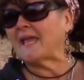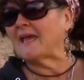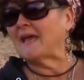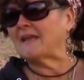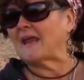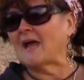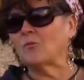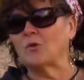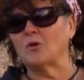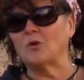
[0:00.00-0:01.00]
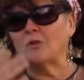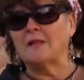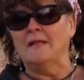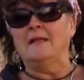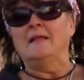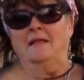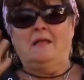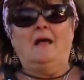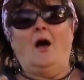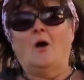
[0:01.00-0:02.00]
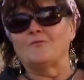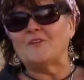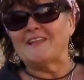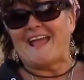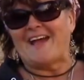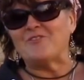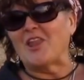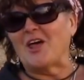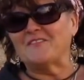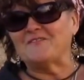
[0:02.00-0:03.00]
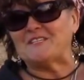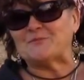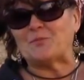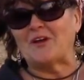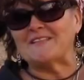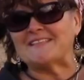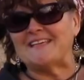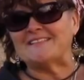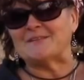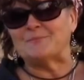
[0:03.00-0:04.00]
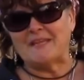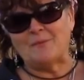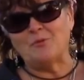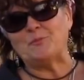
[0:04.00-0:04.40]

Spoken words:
and I will hopefully have a lot of this processed and be able